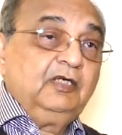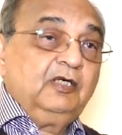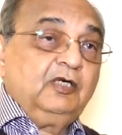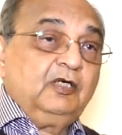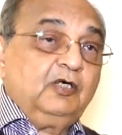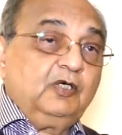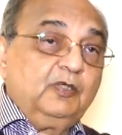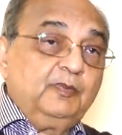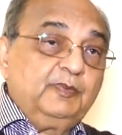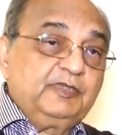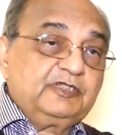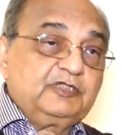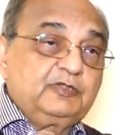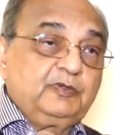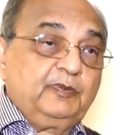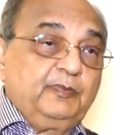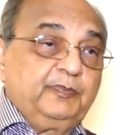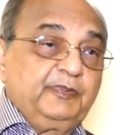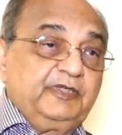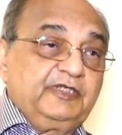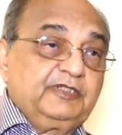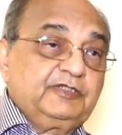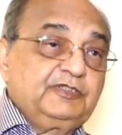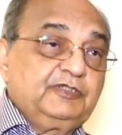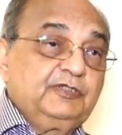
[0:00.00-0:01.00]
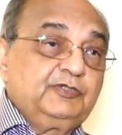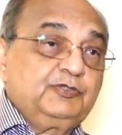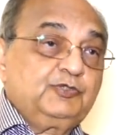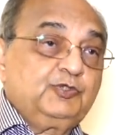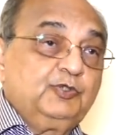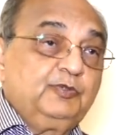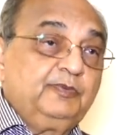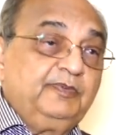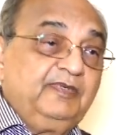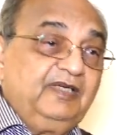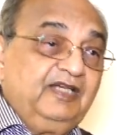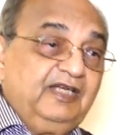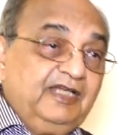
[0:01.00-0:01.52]
How much the pressure
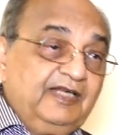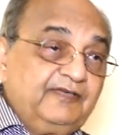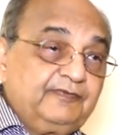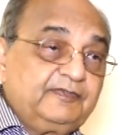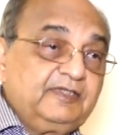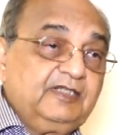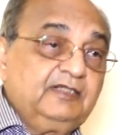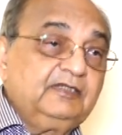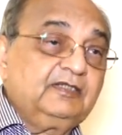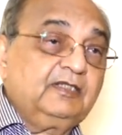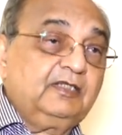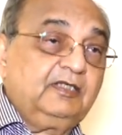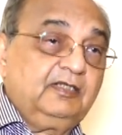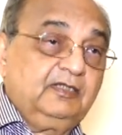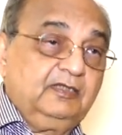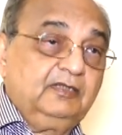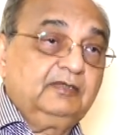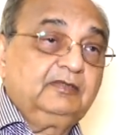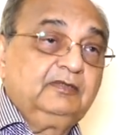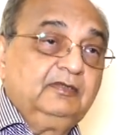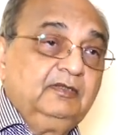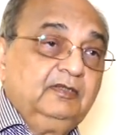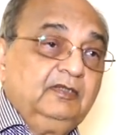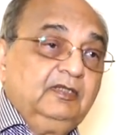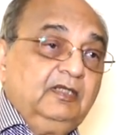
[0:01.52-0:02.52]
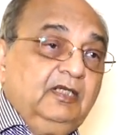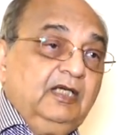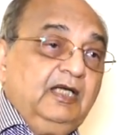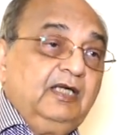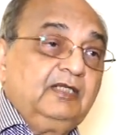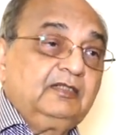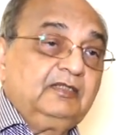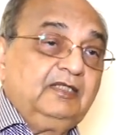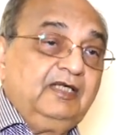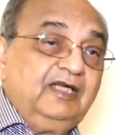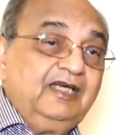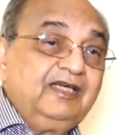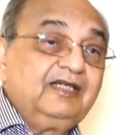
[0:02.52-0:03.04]
should be left in the lung
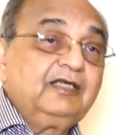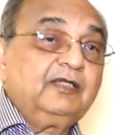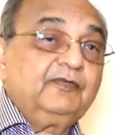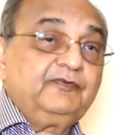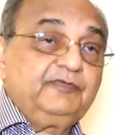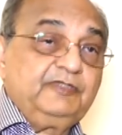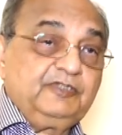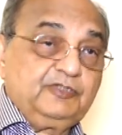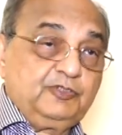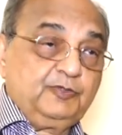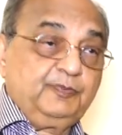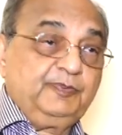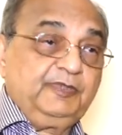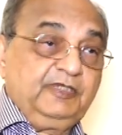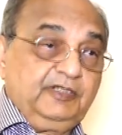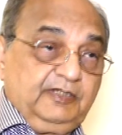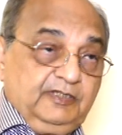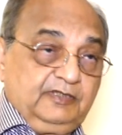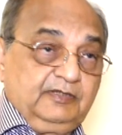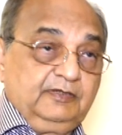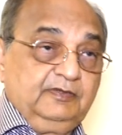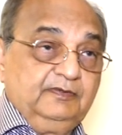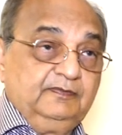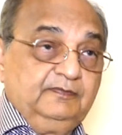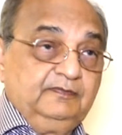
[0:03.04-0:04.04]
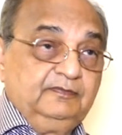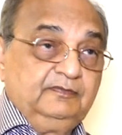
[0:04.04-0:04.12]
at the end of inspiration?